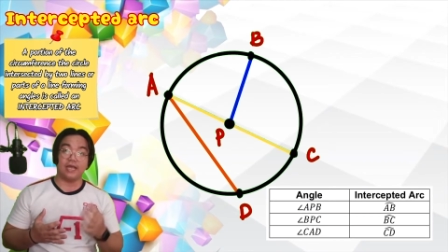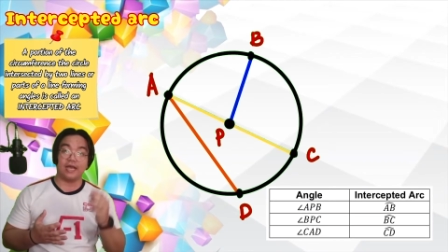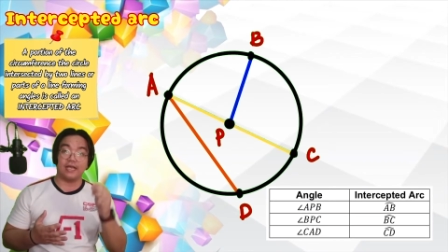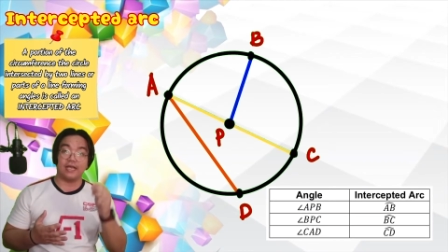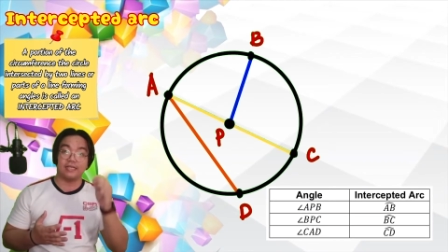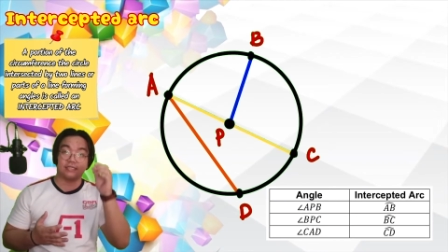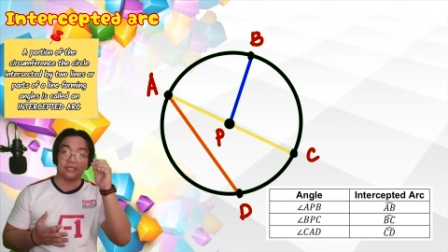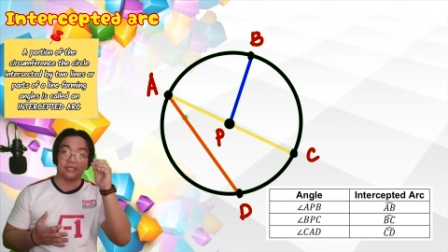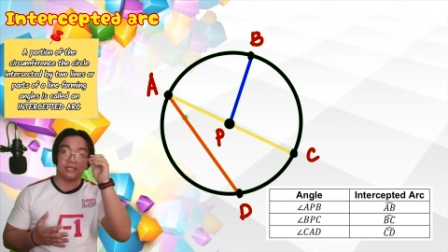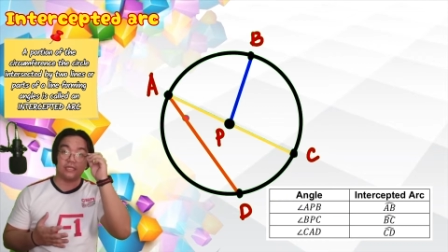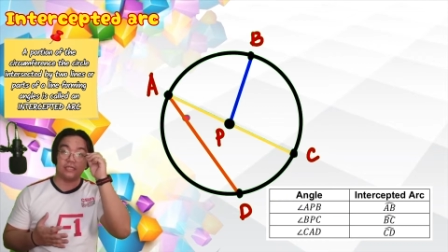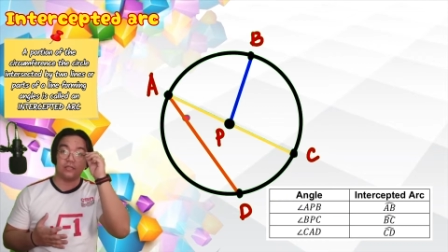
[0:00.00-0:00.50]

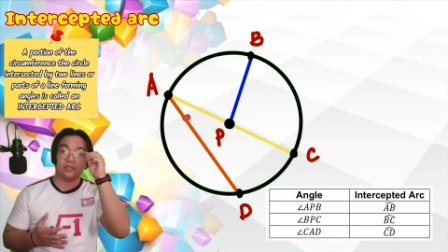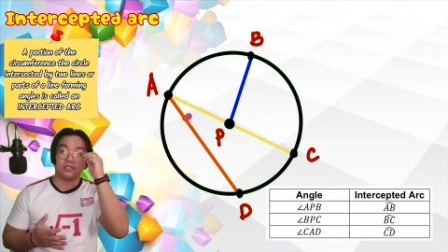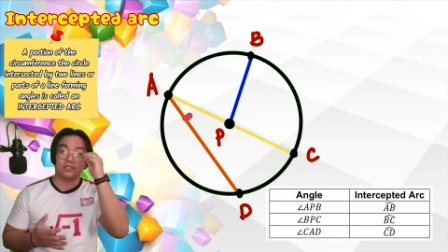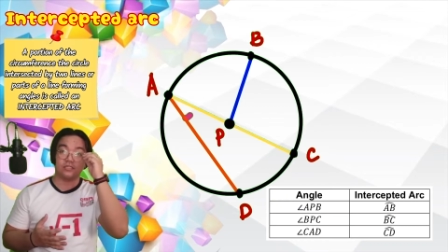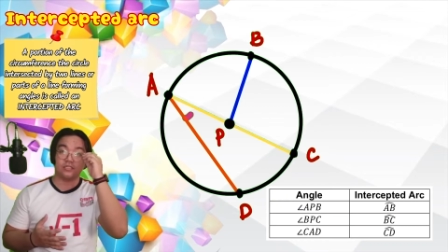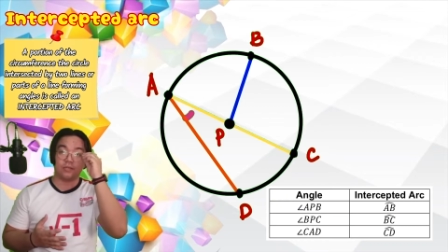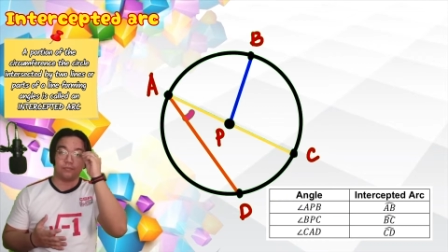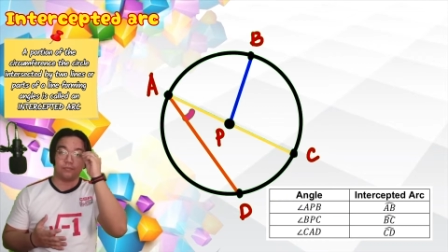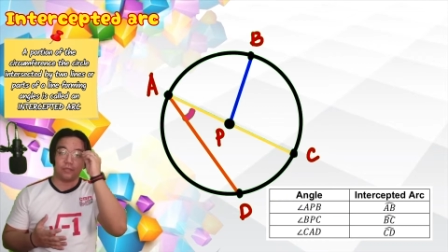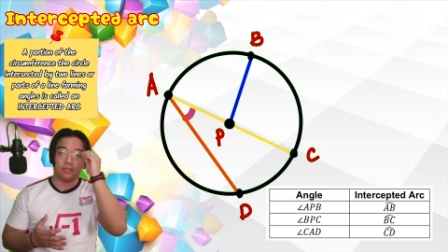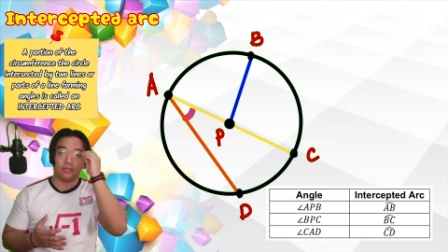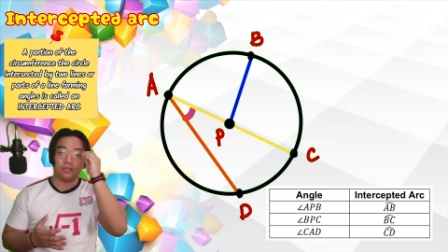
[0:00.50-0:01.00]
has an
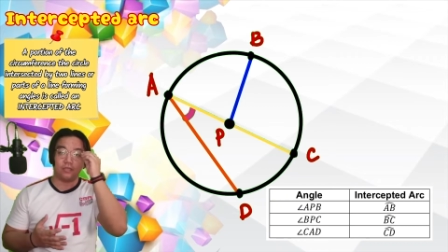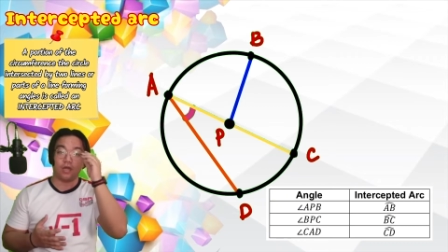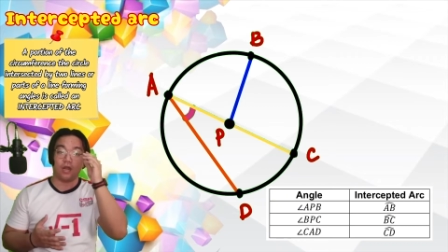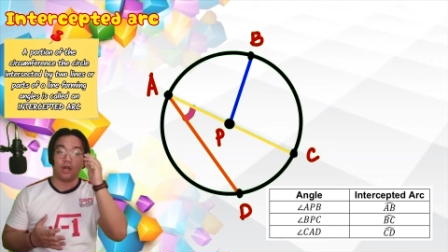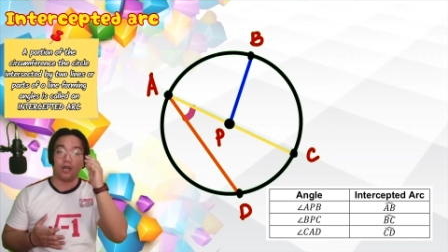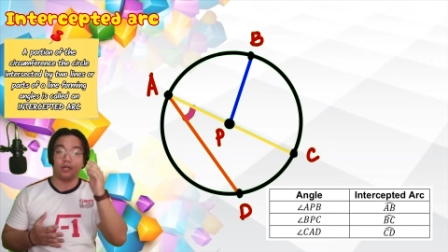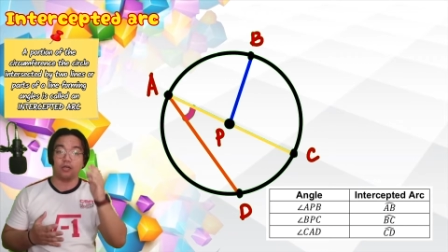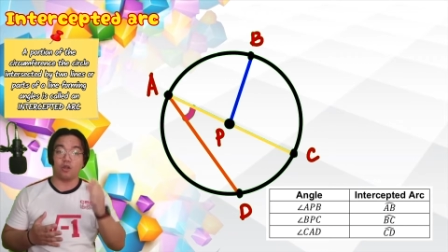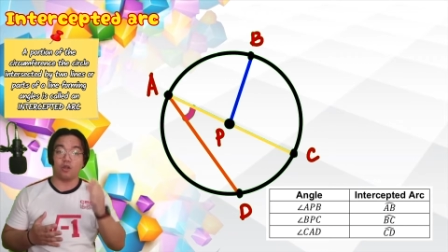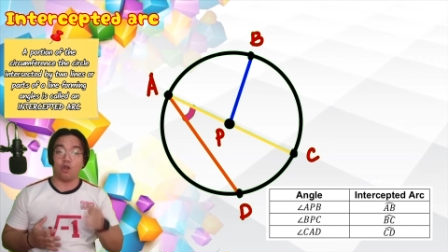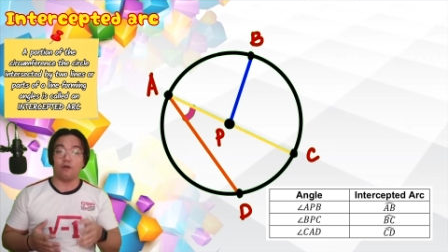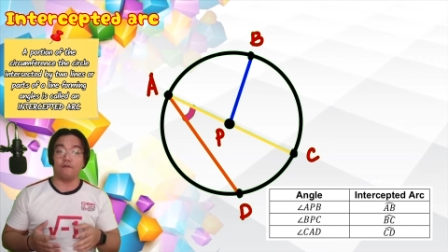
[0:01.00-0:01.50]
intercepted
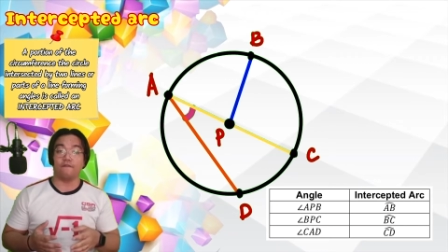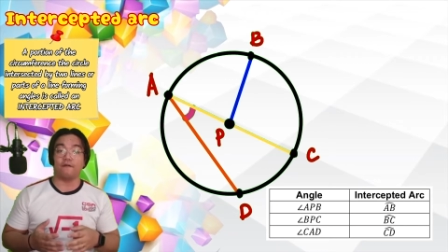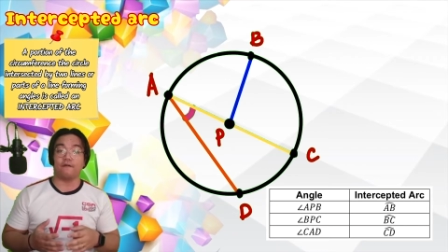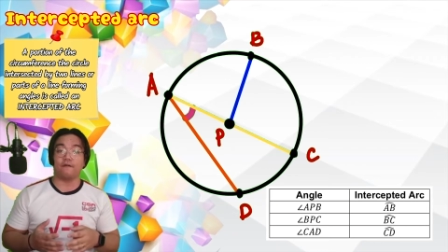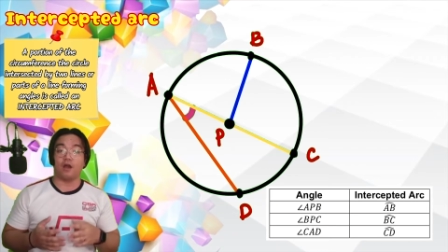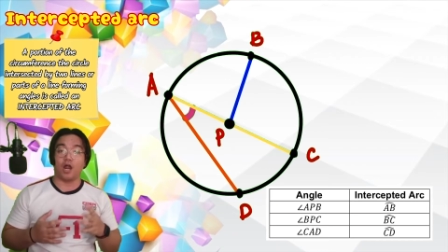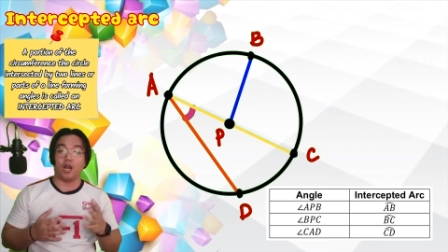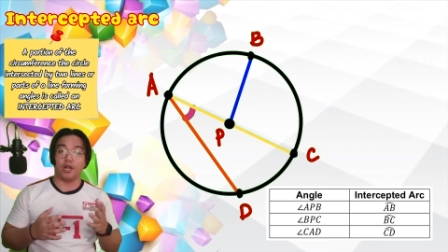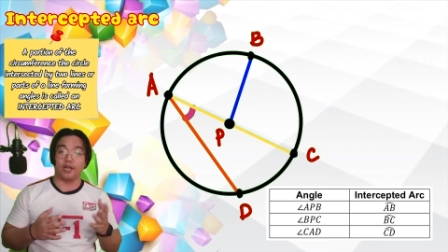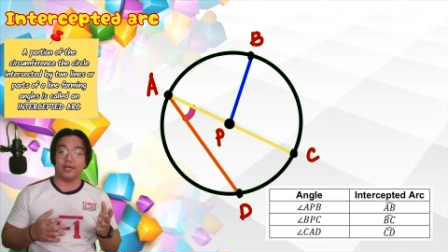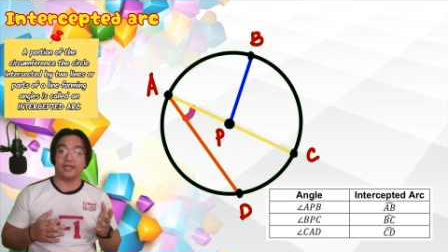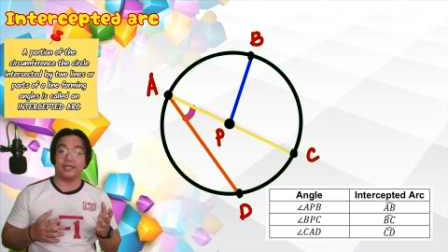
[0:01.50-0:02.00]
arc of
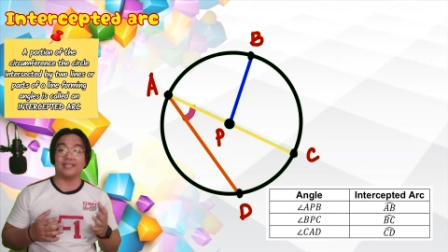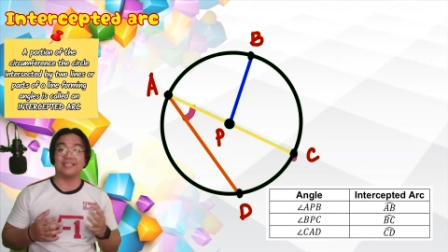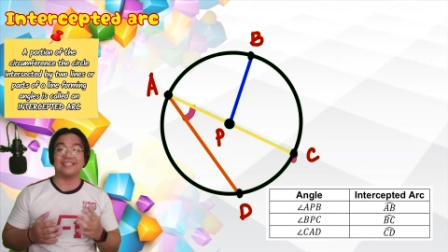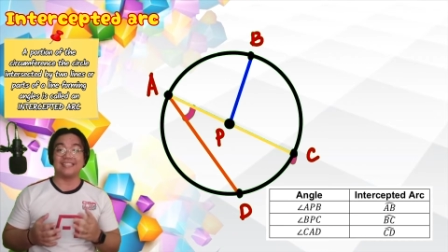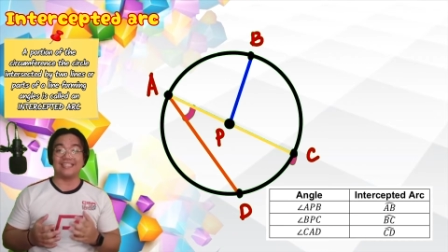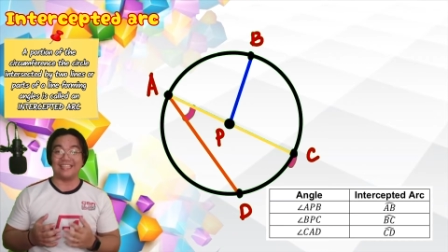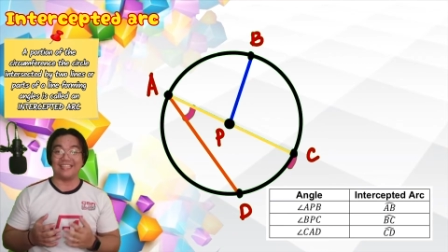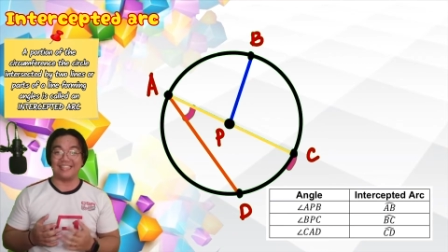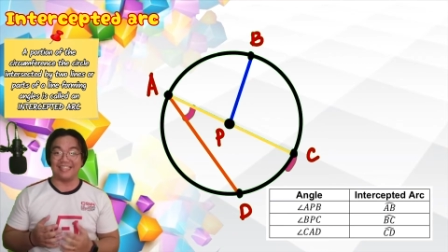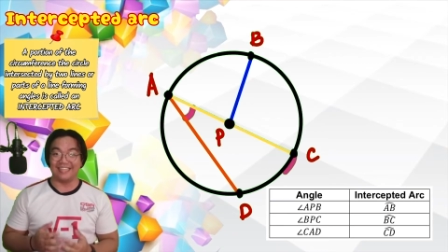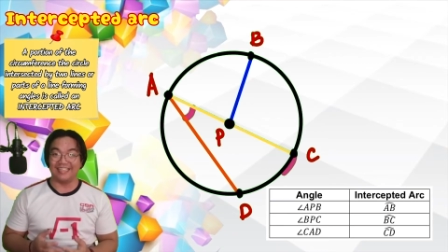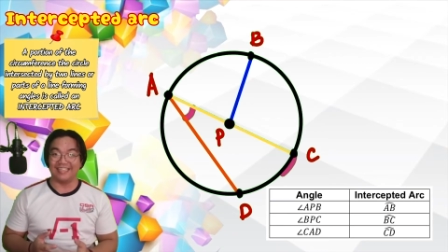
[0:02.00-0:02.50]
arc
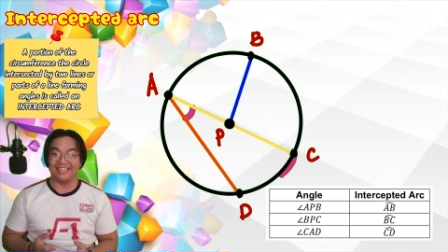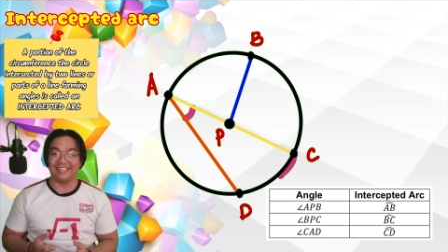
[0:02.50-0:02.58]
C D.